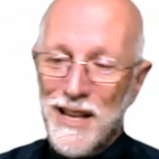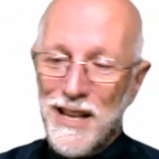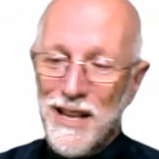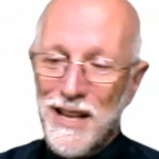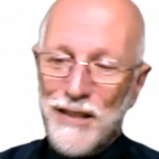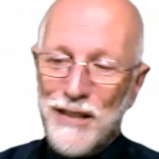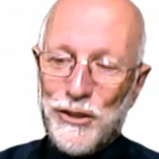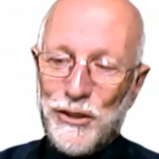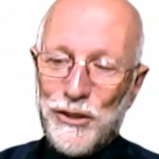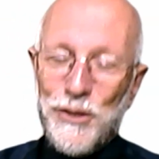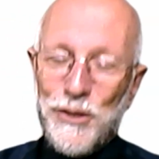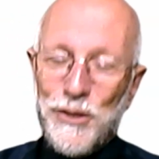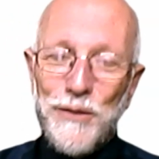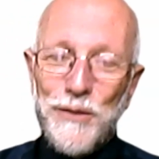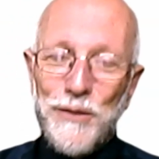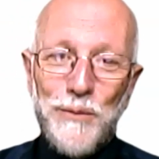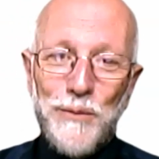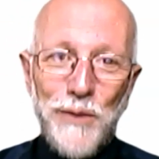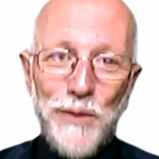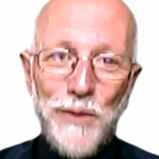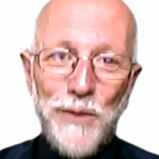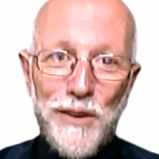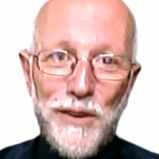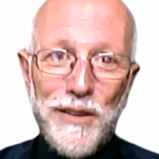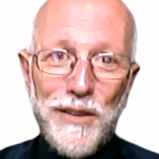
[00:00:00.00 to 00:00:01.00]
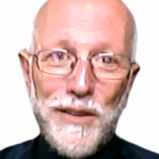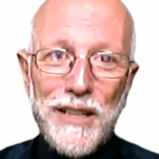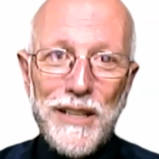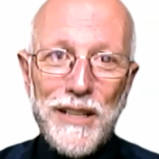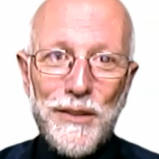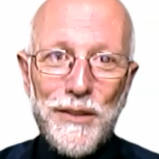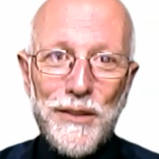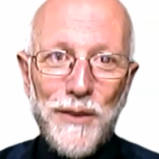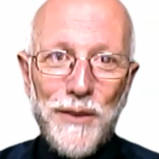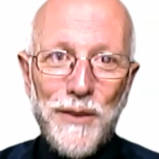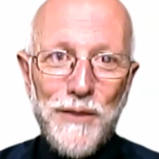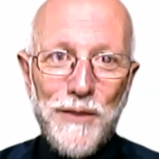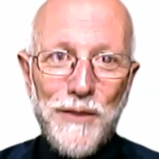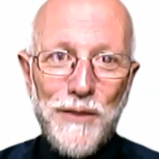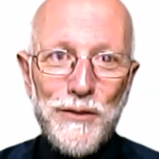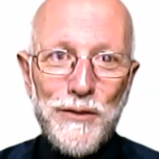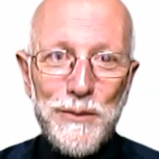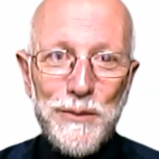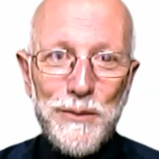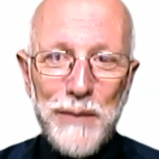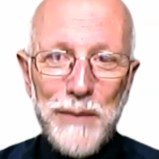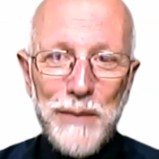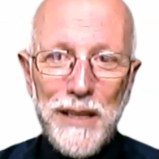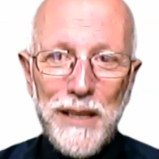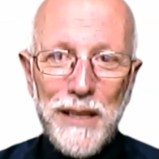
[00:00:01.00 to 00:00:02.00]
So you will learn at your own
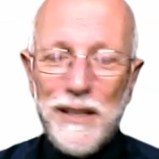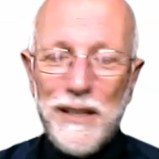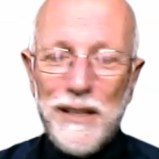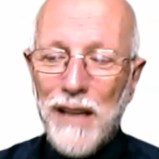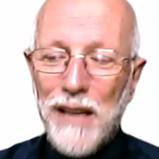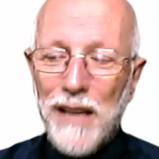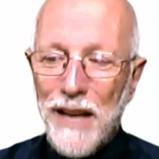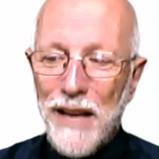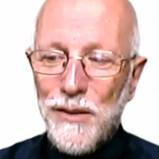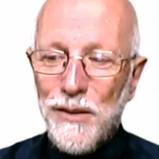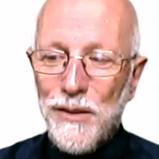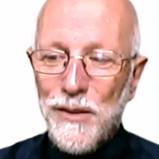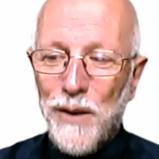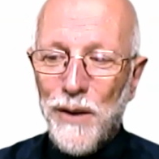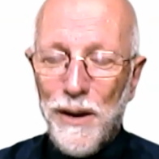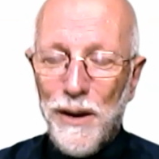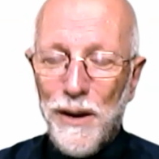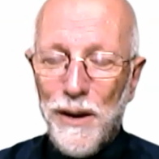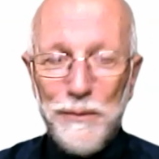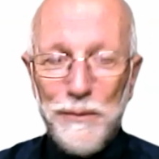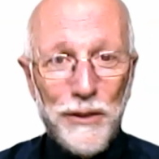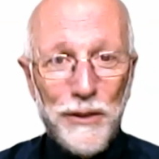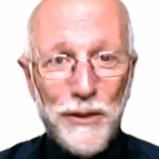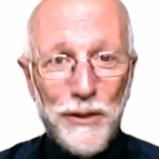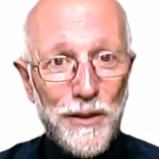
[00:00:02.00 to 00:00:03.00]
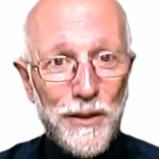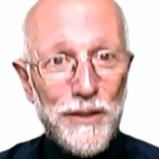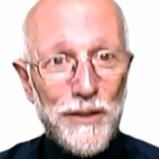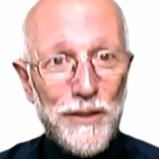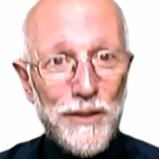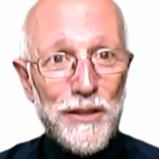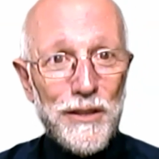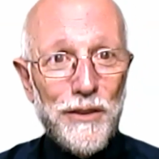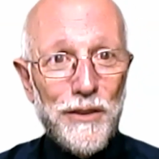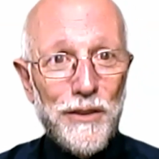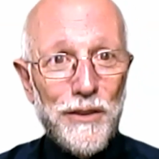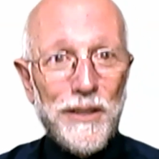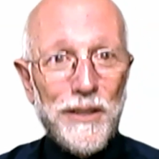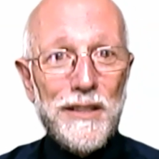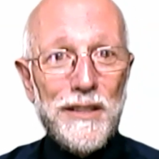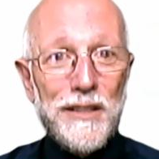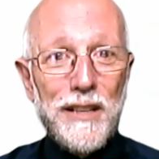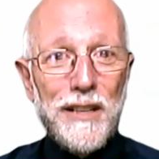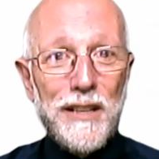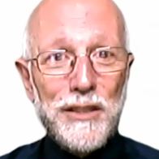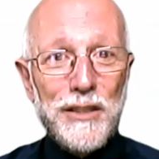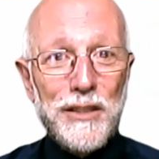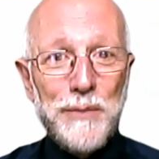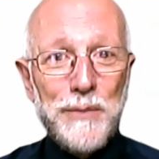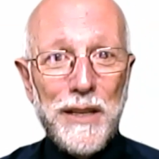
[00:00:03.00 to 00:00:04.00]
speed and you help learners learn at their
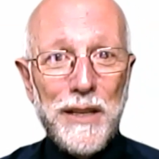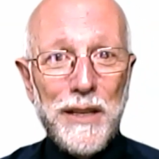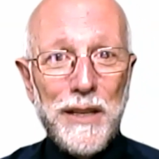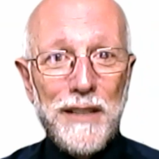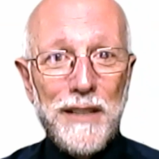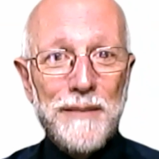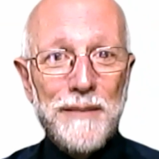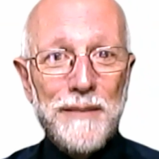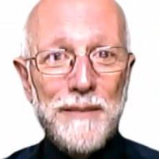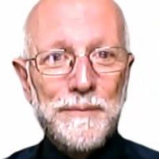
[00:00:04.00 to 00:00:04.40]
speed.